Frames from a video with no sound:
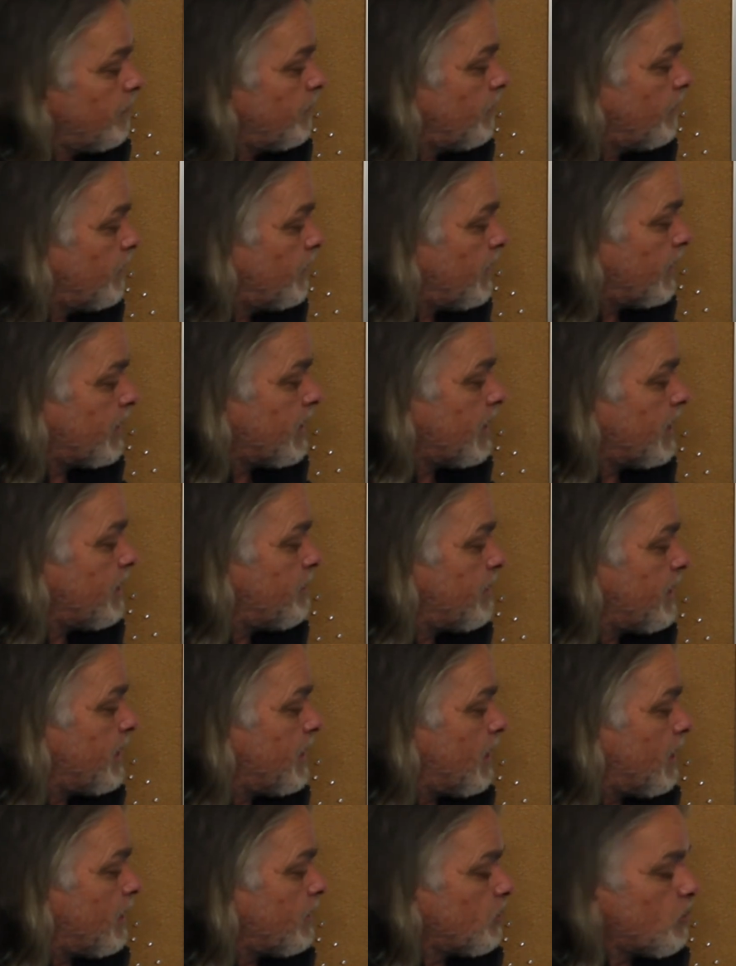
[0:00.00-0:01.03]
they're going to
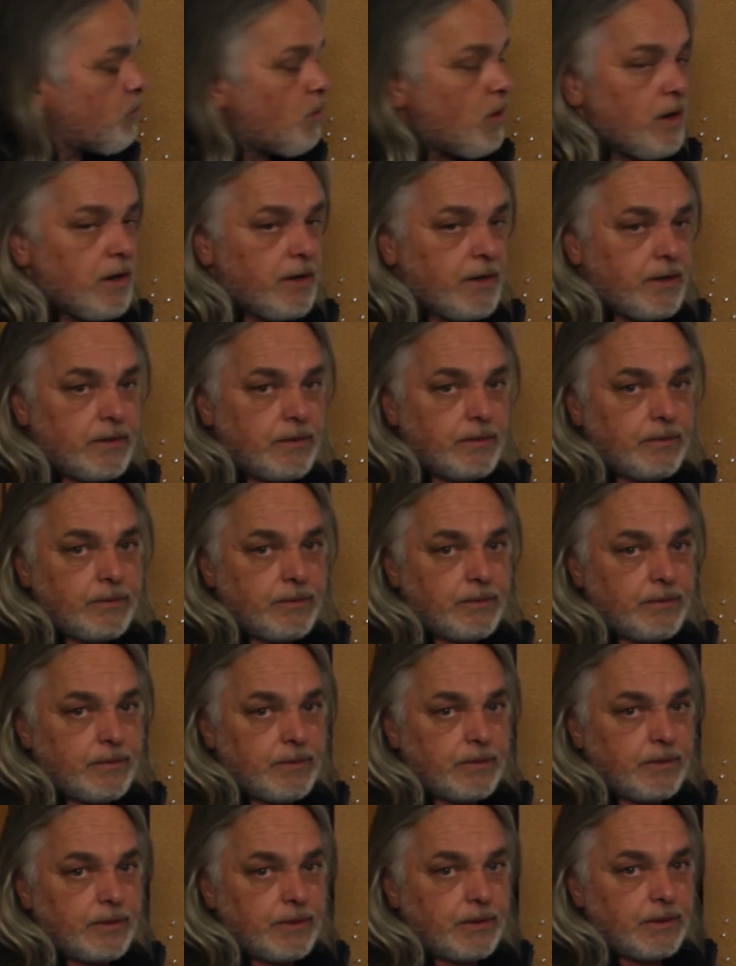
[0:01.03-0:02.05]
be underwater
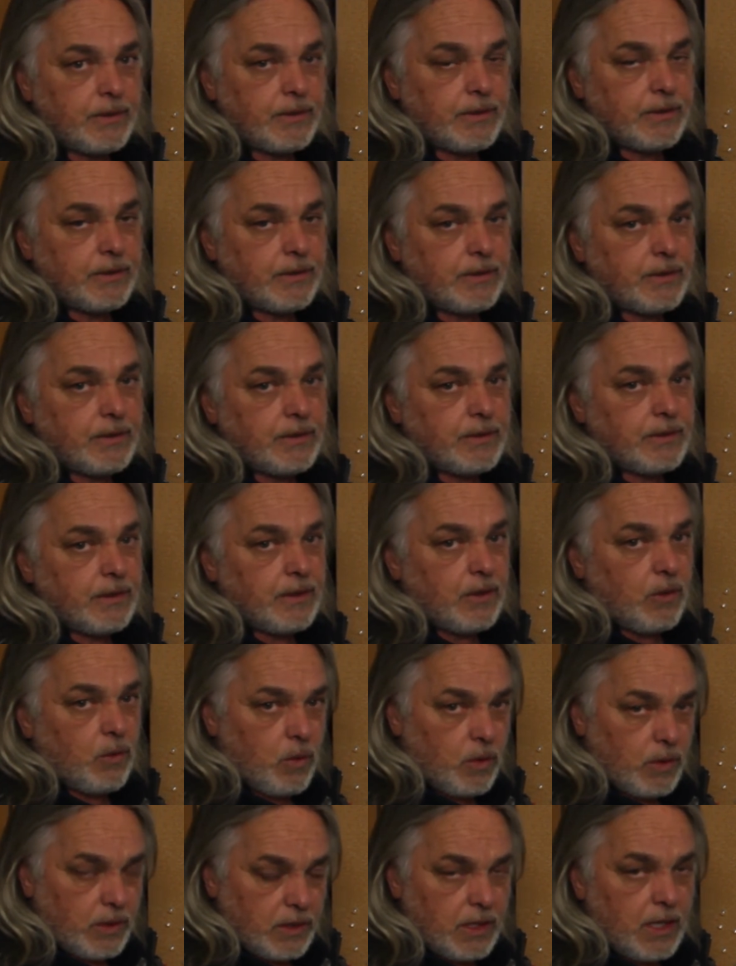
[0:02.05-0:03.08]

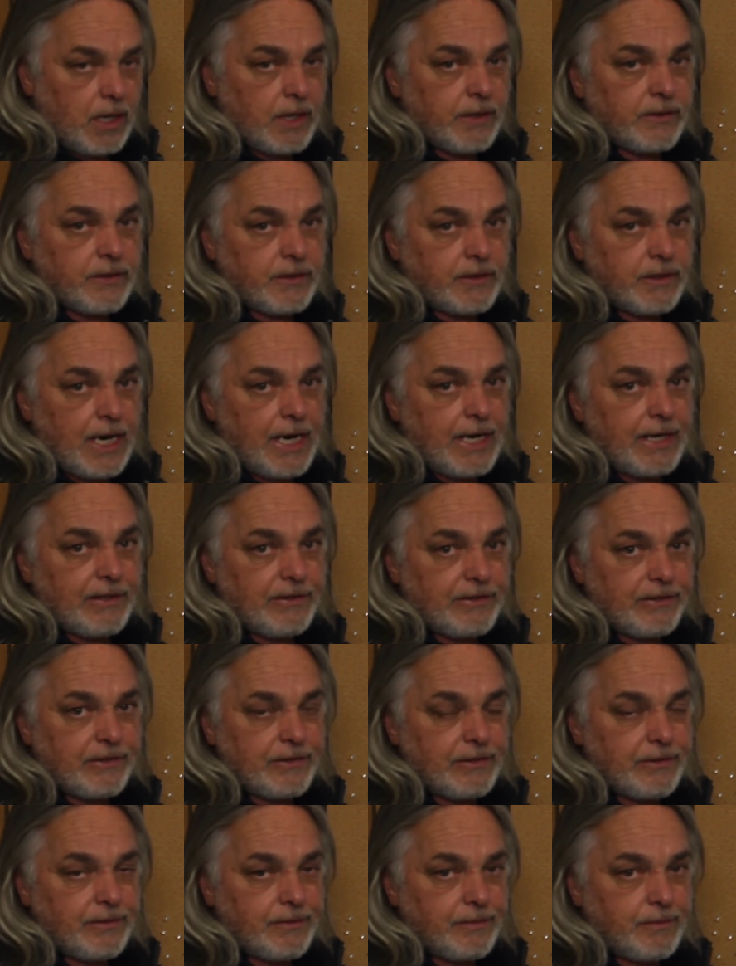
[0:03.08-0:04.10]
or under
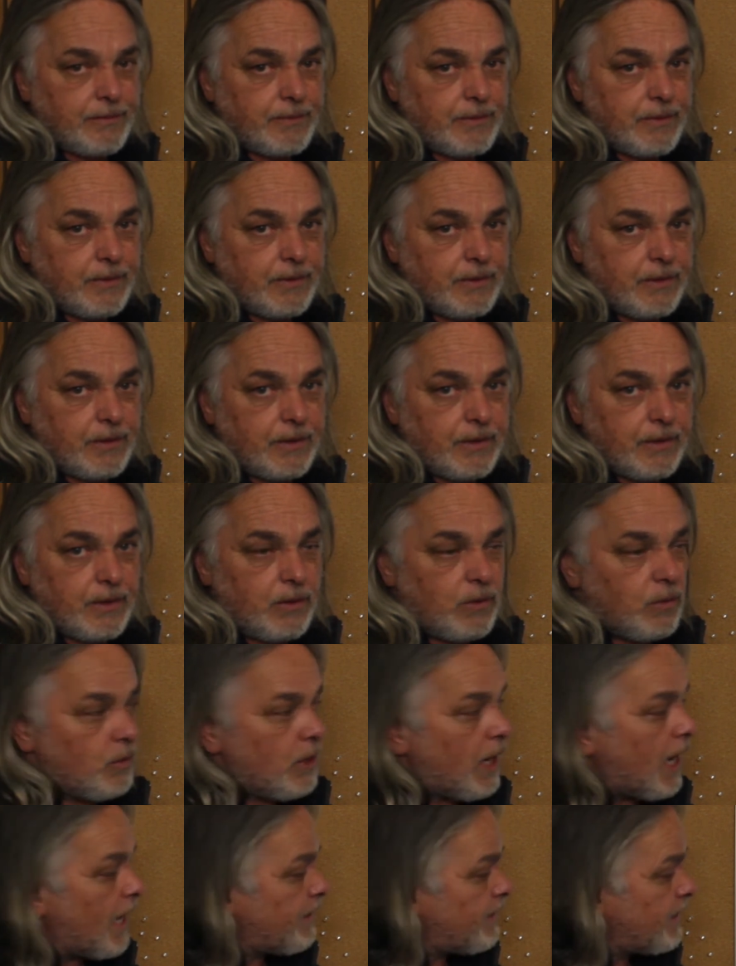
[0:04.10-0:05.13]
ice
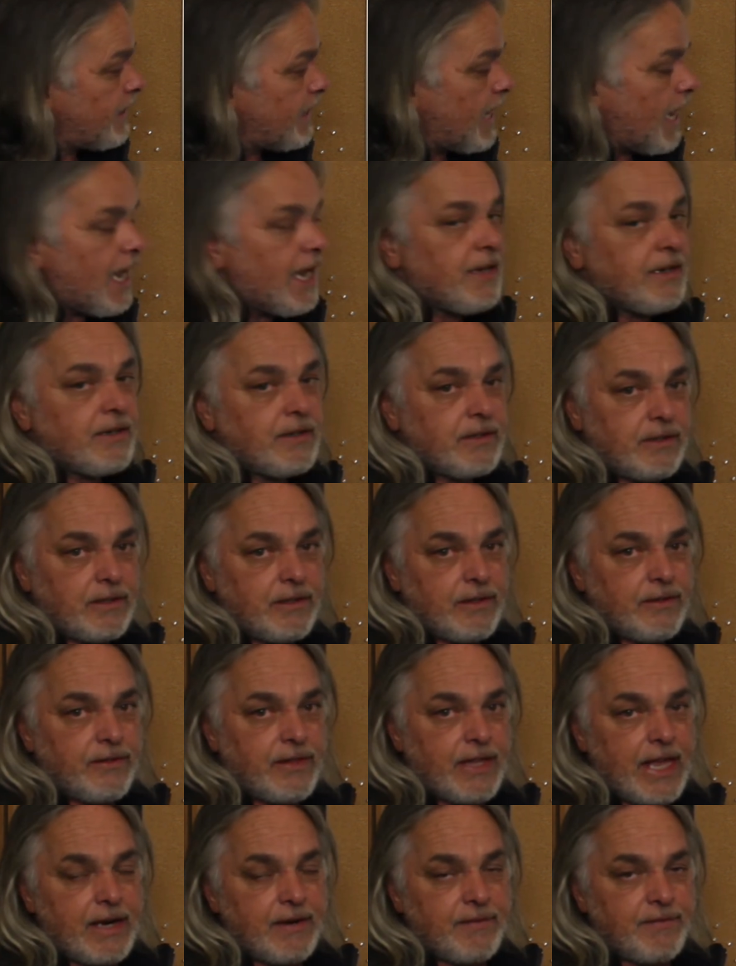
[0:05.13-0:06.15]
at the end
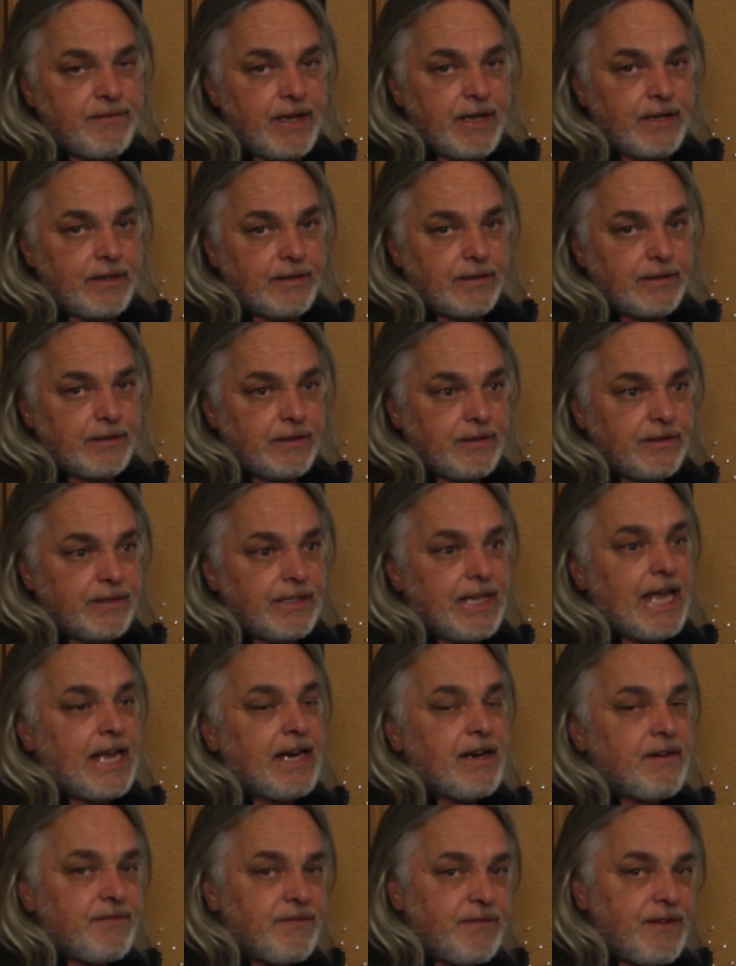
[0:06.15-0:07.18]
of that event.
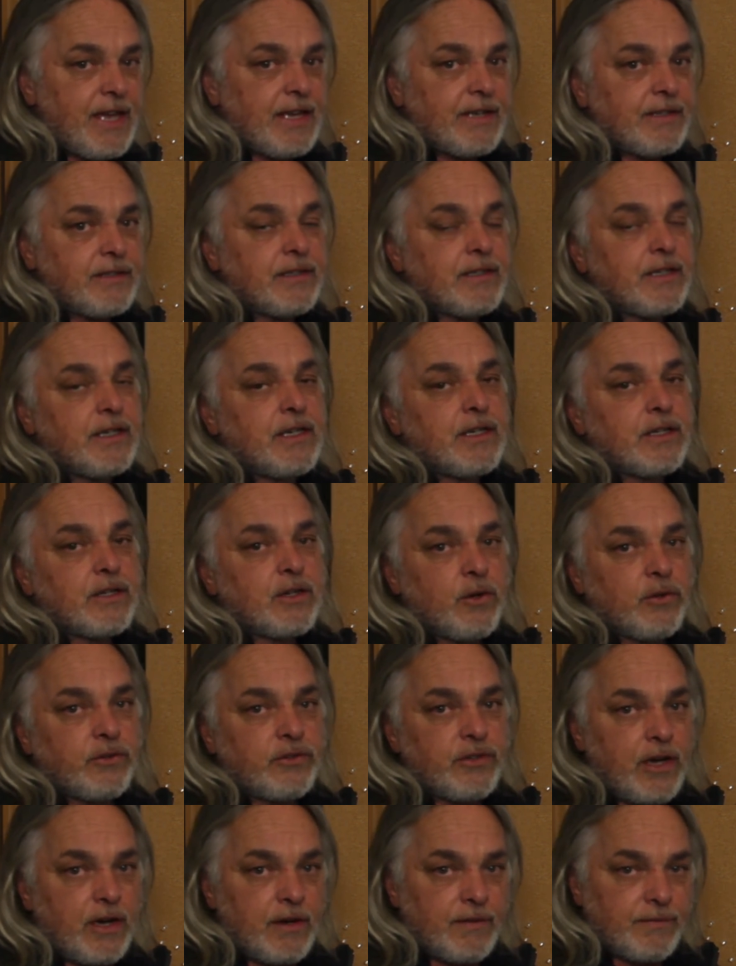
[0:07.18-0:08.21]
That event
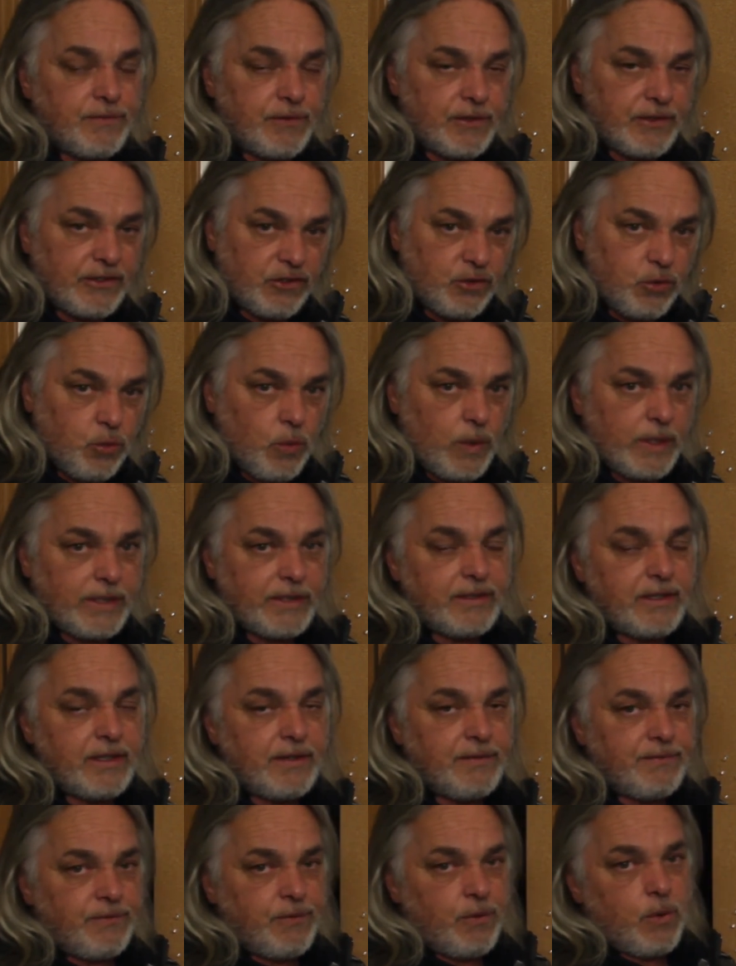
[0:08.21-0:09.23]
goes on for
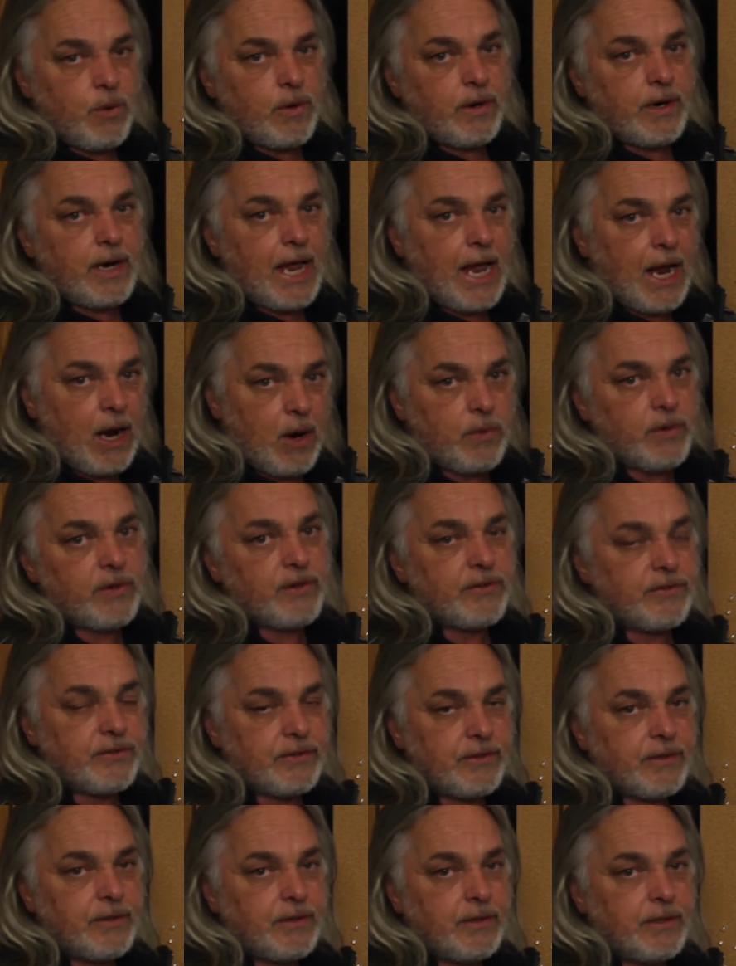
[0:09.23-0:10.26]
24 hours.